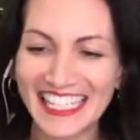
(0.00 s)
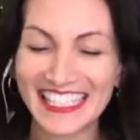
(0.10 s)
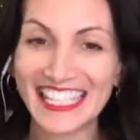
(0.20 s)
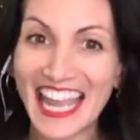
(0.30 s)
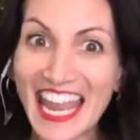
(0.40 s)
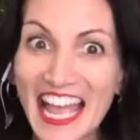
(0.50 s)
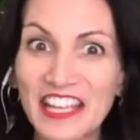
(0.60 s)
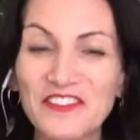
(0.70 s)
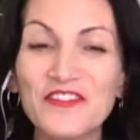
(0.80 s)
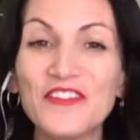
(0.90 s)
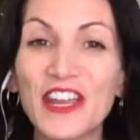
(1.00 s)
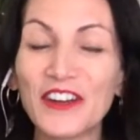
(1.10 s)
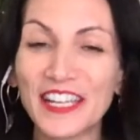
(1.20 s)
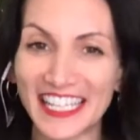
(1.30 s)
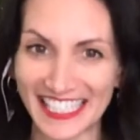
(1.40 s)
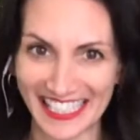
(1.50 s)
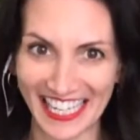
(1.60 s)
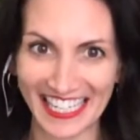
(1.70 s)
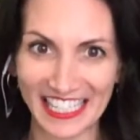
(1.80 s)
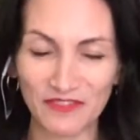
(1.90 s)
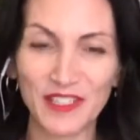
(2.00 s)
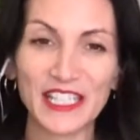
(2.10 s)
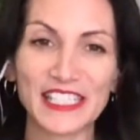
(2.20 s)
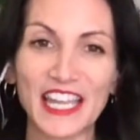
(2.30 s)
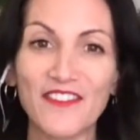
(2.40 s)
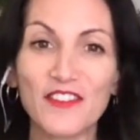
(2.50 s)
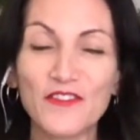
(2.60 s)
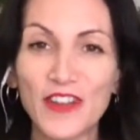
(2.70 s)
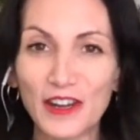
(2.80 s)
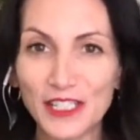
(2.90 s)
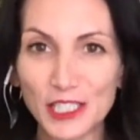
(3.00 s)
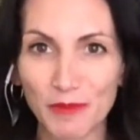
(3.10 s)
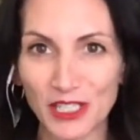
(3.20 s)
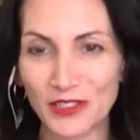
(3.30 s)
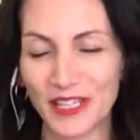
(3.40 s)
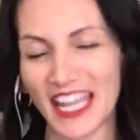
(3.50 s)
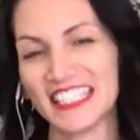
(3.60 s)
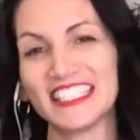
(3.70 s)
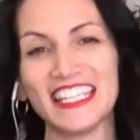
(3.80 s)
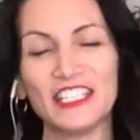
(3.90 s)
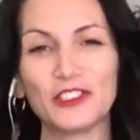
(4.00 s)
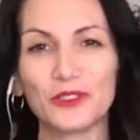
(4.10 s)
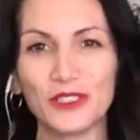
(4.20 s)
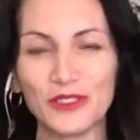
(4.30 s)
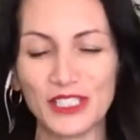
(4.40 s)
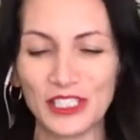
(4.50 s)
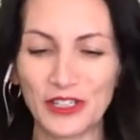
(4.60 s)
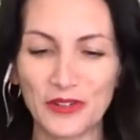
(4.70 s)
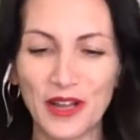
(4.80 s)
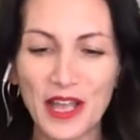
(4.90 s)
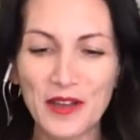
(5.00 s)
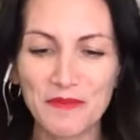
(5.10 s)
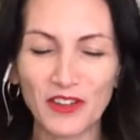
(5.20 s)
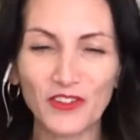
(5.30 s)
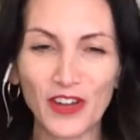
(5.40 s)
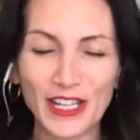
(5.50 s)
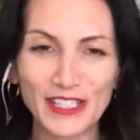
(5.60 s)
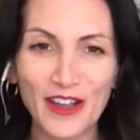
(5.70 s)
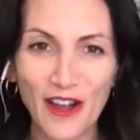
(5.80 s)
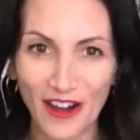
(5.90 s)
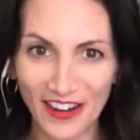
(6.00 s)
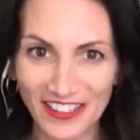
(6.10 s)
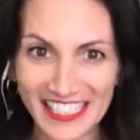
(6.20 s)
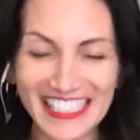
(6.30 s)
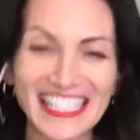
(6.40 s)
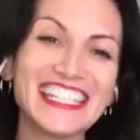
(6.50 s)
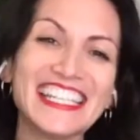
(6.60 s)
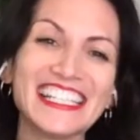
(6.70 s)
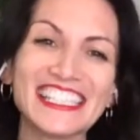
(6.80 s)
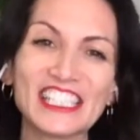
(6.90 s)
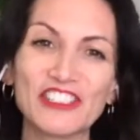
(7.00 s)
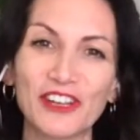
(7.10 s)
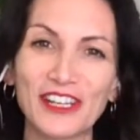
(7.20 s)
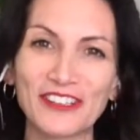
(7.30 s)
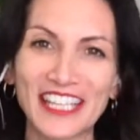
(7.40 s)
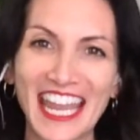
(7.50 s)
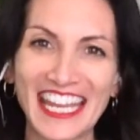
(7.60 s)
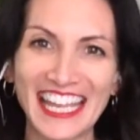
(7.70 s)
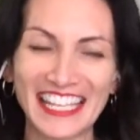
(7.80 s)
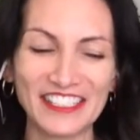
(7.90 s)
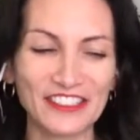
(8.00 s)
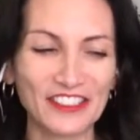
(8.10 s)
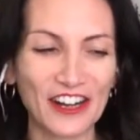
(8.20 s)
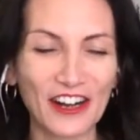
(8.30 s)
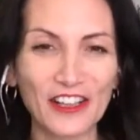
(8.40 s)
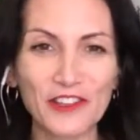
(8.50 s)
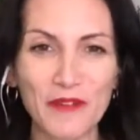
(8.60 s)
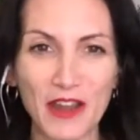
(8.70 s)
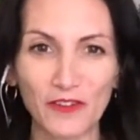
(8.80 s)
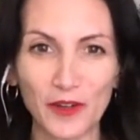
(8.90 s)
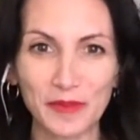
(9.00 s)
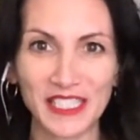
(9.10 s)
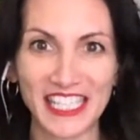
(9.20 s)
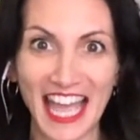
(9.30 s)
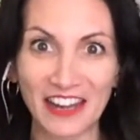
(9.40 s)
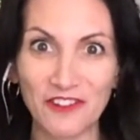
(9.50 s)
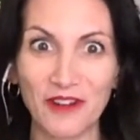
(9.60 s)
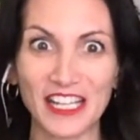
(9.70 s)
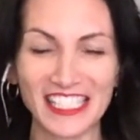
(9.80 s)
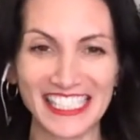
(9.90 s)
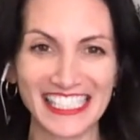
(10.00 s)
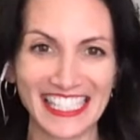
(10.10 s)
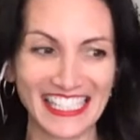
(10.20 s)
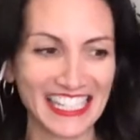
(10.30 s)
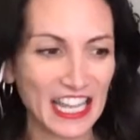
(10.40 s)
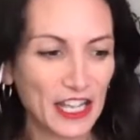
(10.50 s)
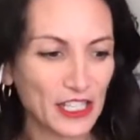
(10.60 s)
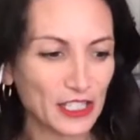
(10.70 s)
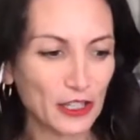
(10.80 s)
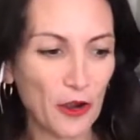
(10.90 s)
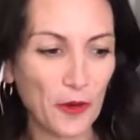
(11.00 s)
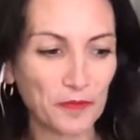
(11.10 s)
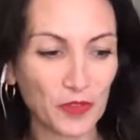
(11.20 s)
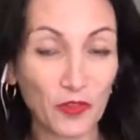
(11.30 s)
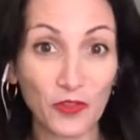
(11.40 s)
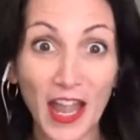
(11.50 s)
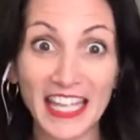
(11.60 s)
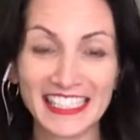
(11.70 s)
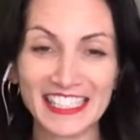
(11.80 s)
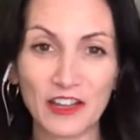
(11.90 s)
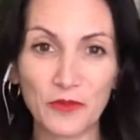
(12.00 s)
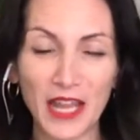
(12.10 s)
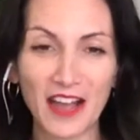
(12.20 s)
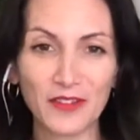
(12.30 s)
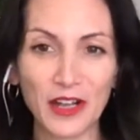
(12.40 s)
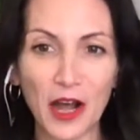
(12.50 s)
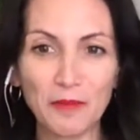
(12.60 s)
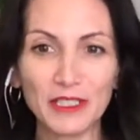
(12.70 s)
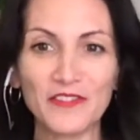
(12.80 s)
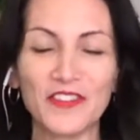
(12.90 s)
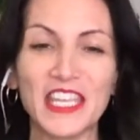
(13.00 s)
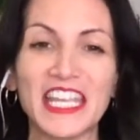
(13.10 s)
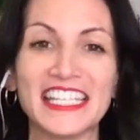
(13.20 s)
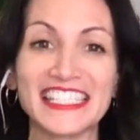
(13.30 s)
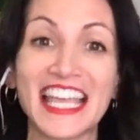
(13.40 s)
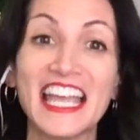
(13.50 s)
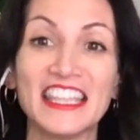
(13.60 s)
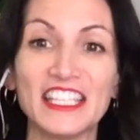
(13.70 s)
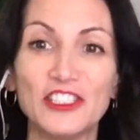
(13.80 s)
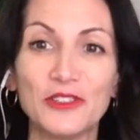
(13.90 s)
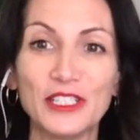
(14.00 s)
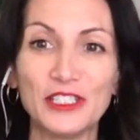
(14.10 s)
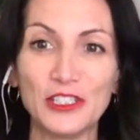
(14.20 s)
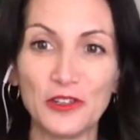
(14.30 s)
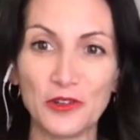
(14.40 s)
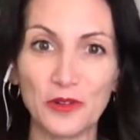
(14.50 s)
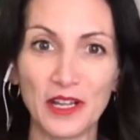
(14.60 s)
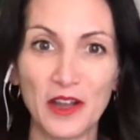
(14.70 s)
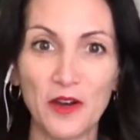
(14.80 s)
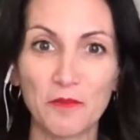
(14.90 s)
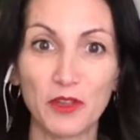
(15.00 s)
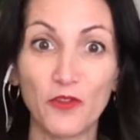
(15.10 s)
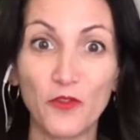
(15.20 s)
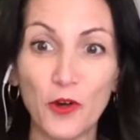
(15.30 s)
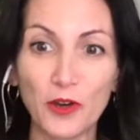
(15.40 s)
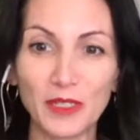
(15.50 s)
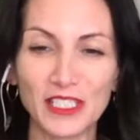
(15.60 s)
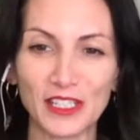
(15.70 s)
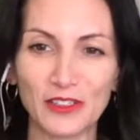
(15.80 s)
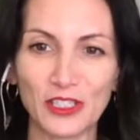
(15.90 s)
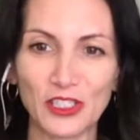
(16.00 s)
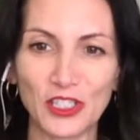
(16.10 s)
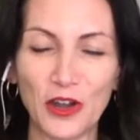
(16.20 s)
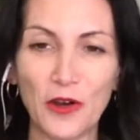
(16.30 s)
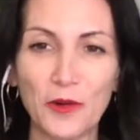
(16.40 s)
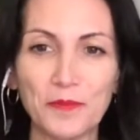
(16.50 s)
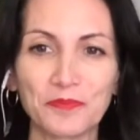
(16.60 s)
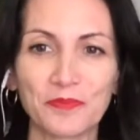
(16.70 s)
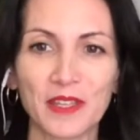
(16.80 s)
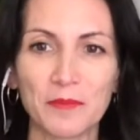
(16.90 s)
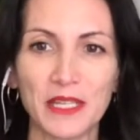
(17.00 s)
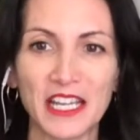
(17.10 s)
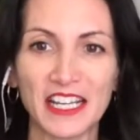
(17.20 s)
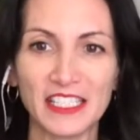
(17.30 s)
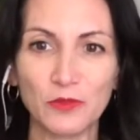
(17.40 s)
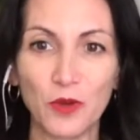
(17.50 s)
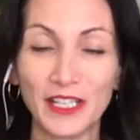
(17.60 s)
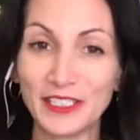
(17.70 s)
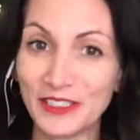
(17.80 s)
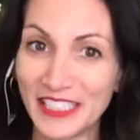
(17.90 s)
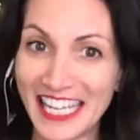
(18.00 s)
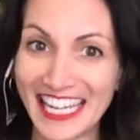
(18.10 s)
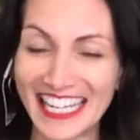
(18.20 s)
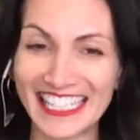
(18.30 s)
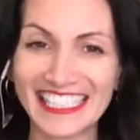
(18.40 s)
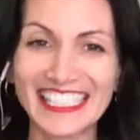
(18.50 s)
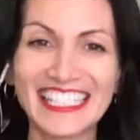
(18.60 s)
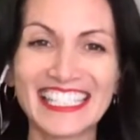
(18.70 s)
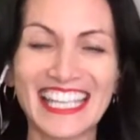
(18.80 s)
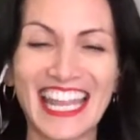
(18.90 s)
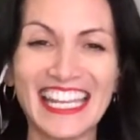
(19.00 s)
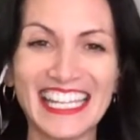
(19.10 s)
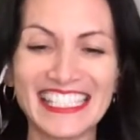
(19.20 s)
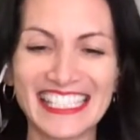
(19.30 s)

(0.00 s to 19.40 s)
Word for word: Today I am very excited because I have a very special guest to introduce to you, my friend, artist and illustrator Kate Endle, all the way from Seattle, Washington. So, friends, we have a couple of things that you can do before we start the show because what you'll need Kate has